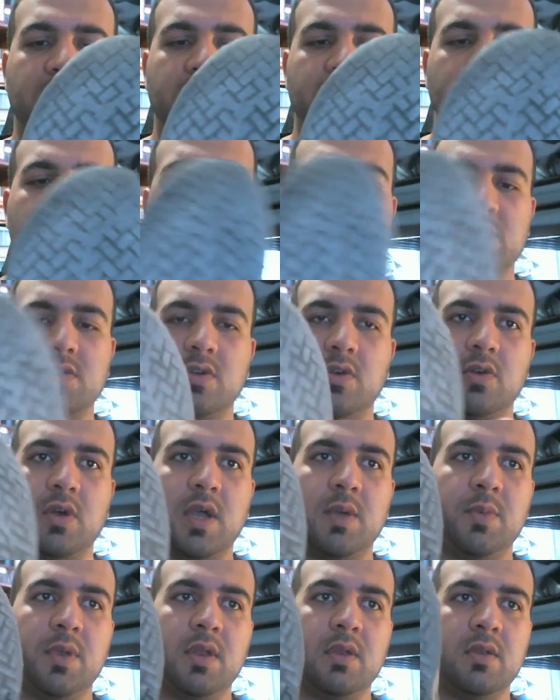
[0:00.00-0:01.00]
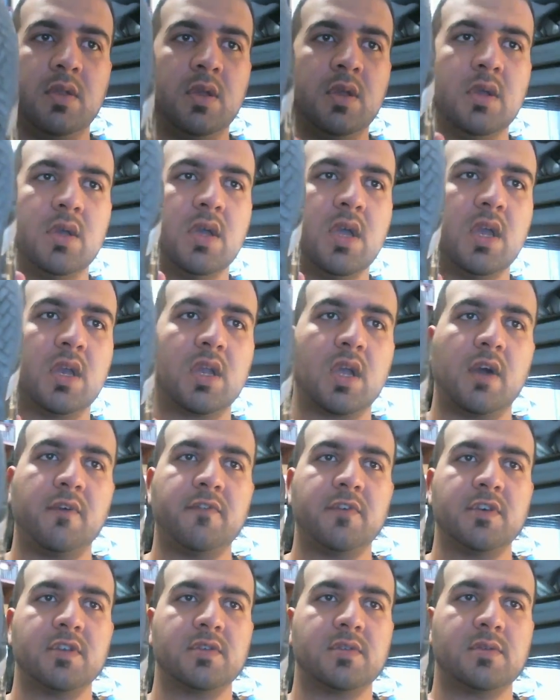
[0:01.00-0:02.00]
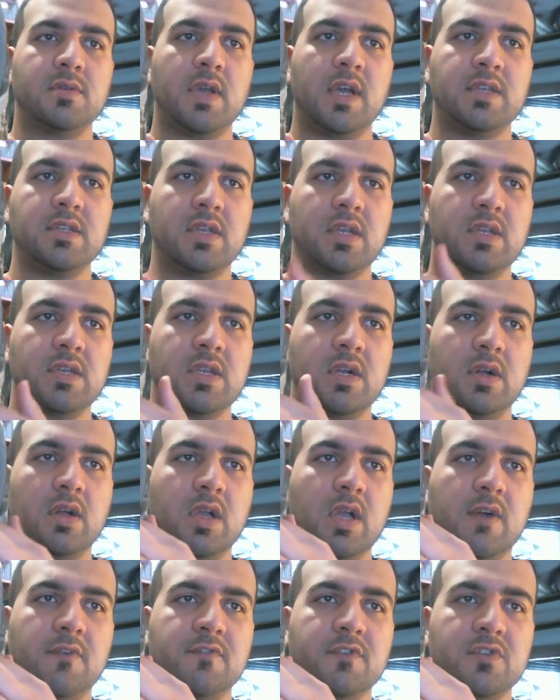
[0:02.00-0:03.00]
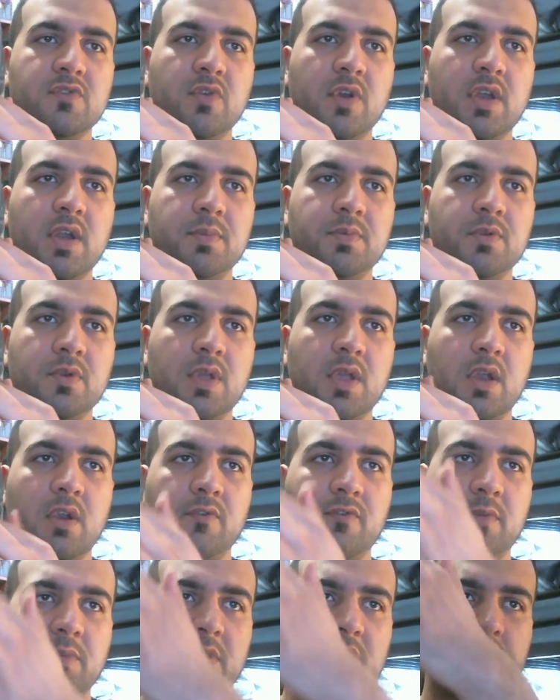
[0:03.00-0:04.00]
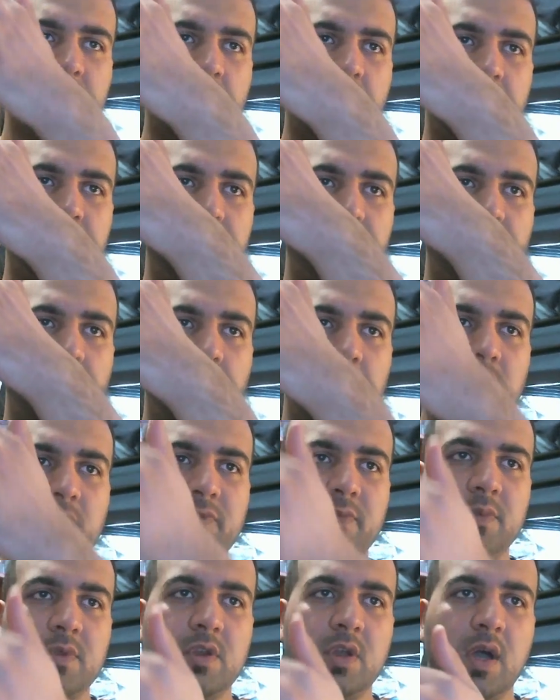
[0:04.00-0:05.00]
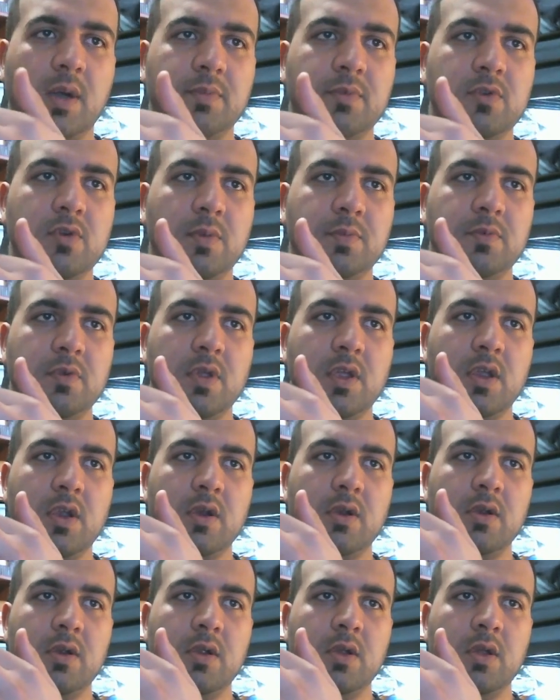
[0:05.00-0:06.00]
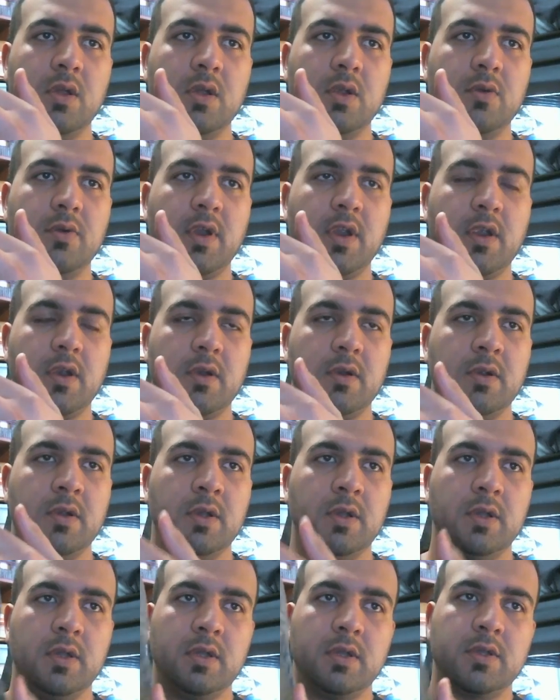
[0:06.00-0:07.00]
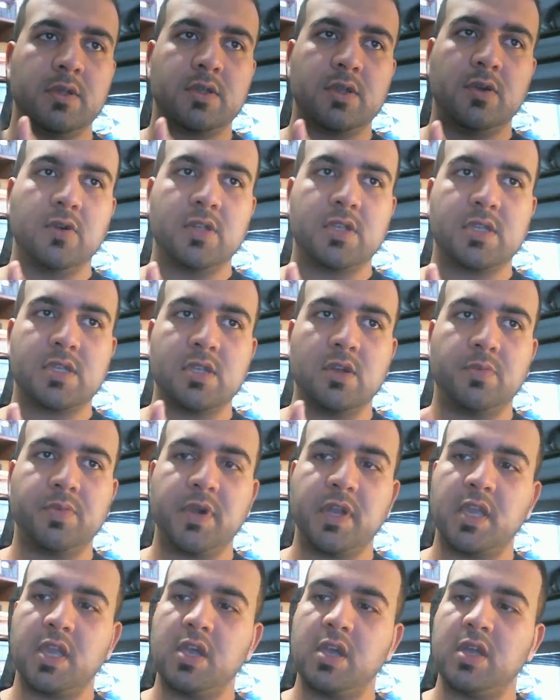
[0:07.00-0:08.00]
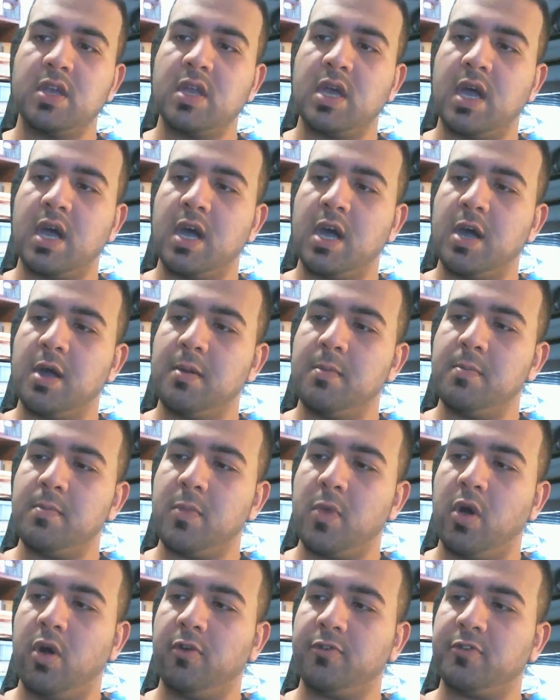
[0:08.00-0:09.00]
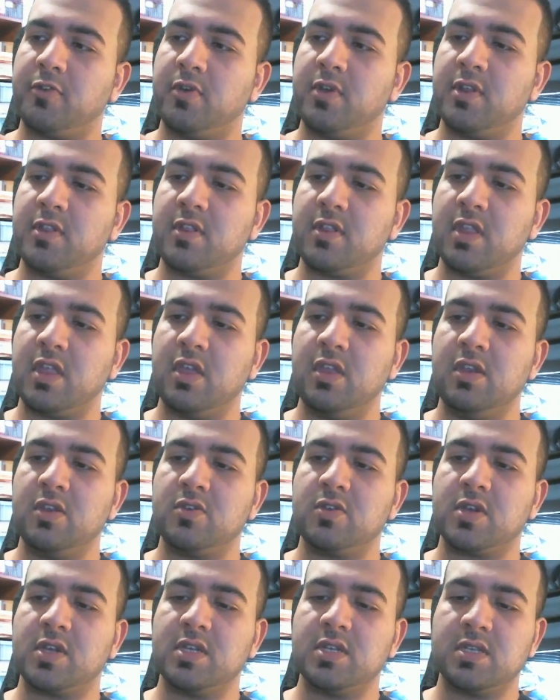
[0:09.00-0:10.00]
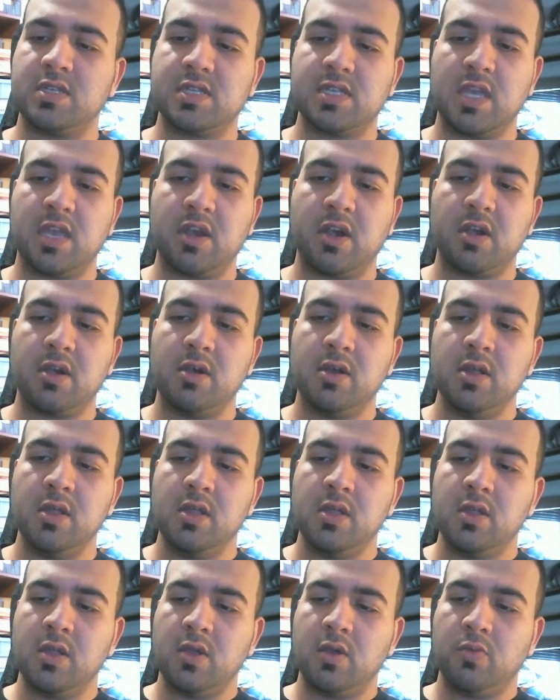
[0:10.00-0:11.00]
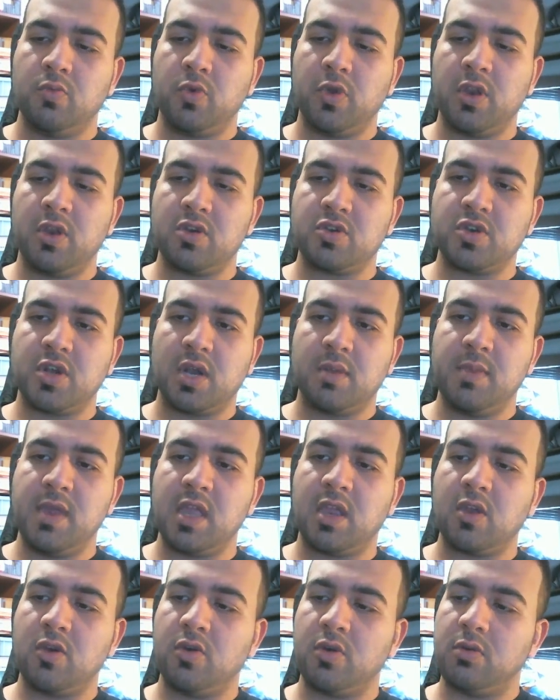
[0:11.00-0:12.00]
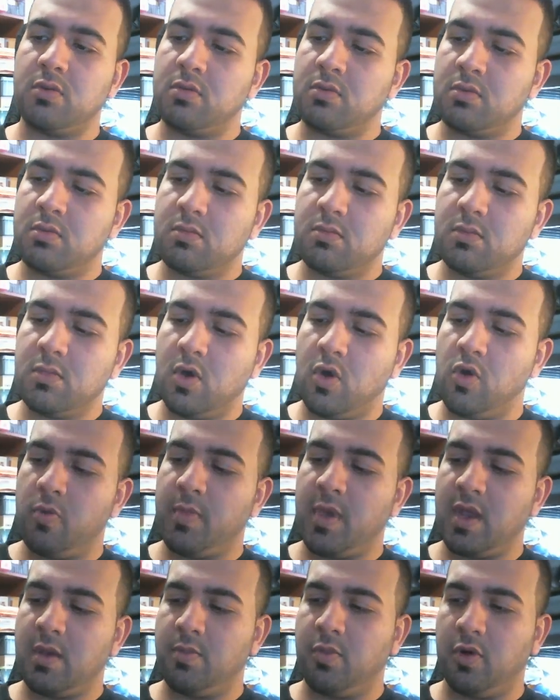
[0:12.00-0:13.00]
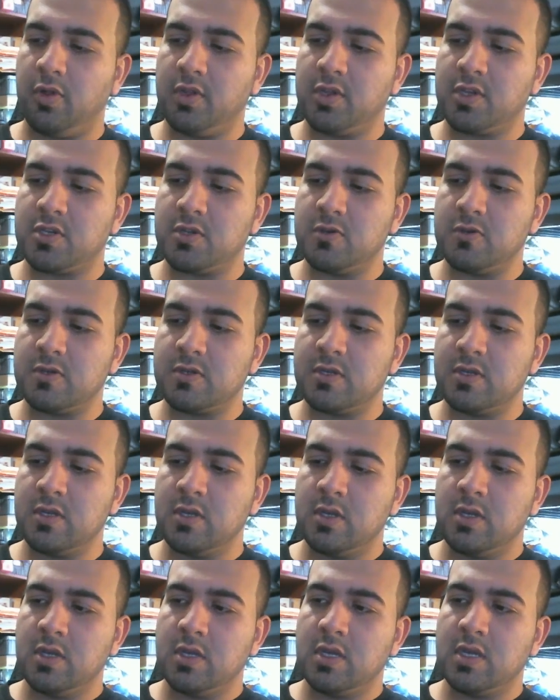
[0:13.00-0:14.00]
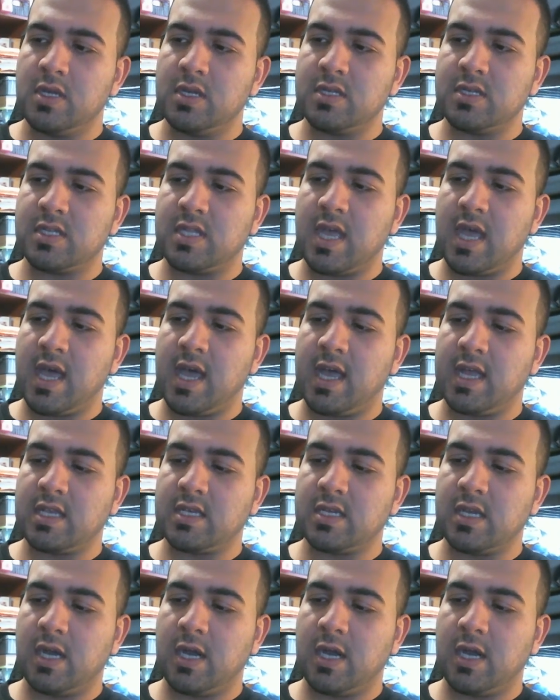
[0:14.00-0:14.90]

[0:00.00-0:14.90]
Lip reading: shoe, so I mean, it covers, as you can tell, it covers right up to here from the top, all the way from the top to up to here, right here. So it's still pretty good. Also, another thing you need to consider when you're trying to make your own homemade bowling shoes is that